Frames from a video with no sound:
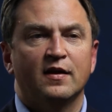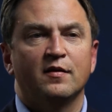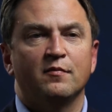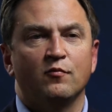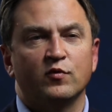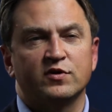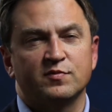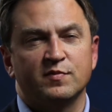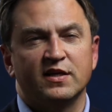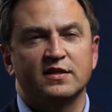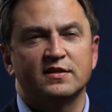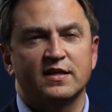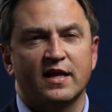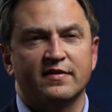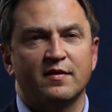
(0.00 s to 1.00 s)
which
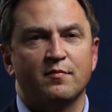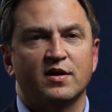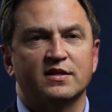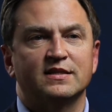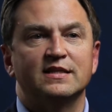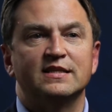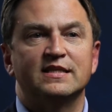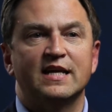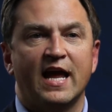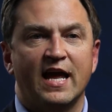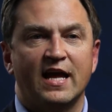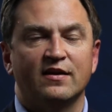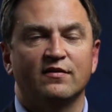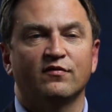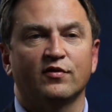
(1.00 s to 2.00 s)
means that they must
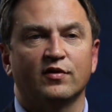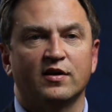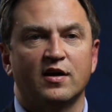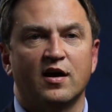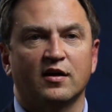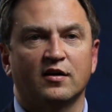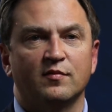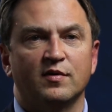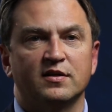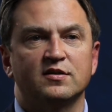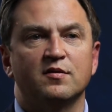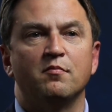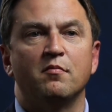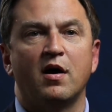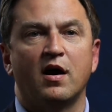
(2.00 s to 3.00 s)
intend for the document
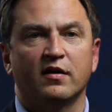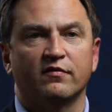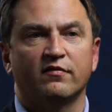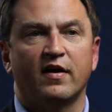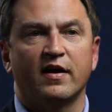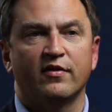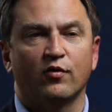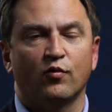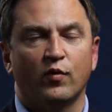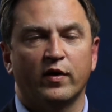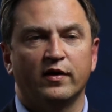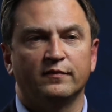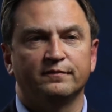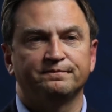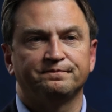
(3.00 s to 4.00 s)
to modify their
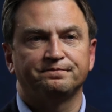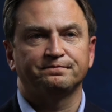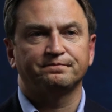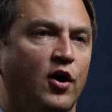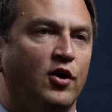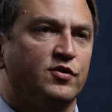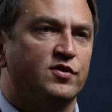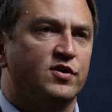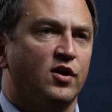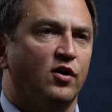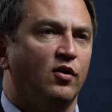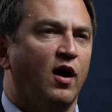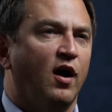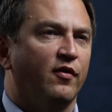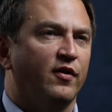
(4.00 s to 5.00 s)
will.
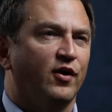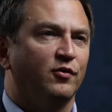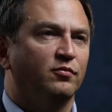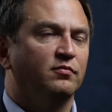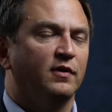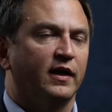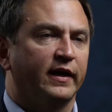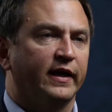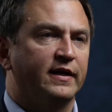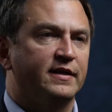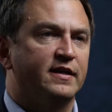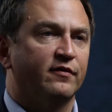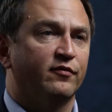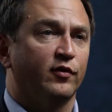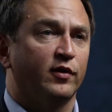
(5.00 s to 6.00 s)
Also, although again
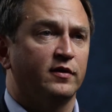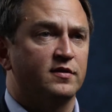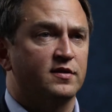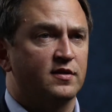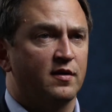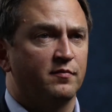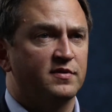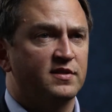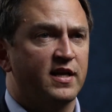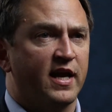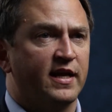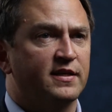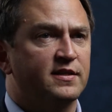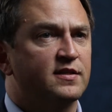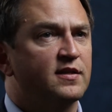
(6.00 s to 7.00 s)
different in some
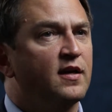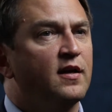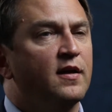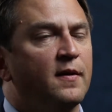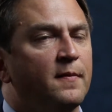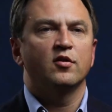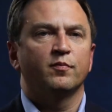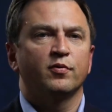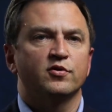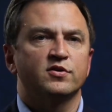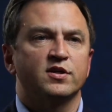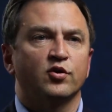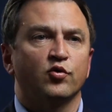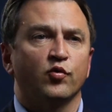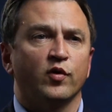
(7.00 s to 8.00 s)
states, the
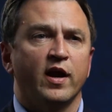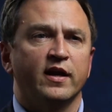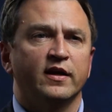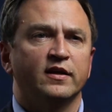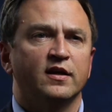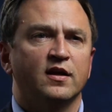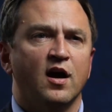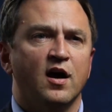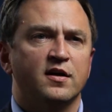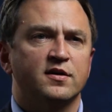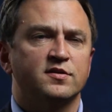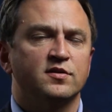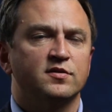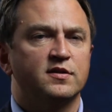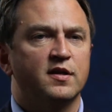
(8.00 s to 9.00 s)
person creating a
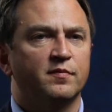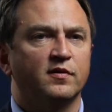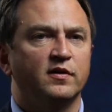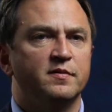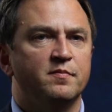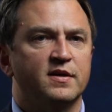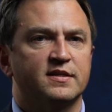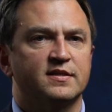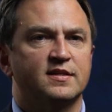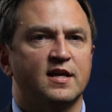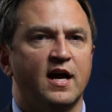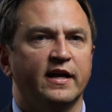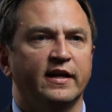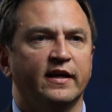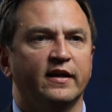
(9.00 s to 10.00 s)
codicil typically must
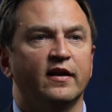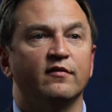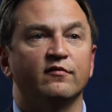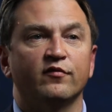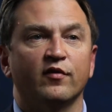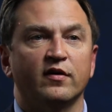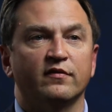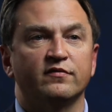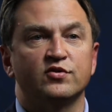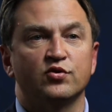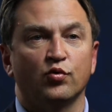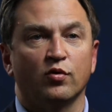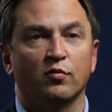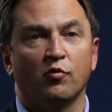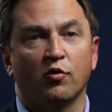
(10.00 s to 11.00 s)
sign it in front of
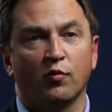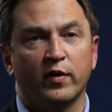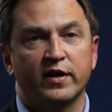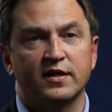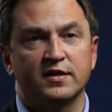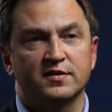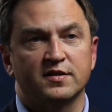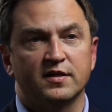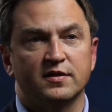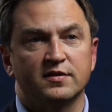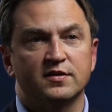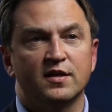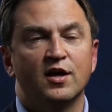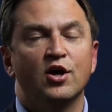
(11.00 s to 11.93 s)
2 or more witnesses,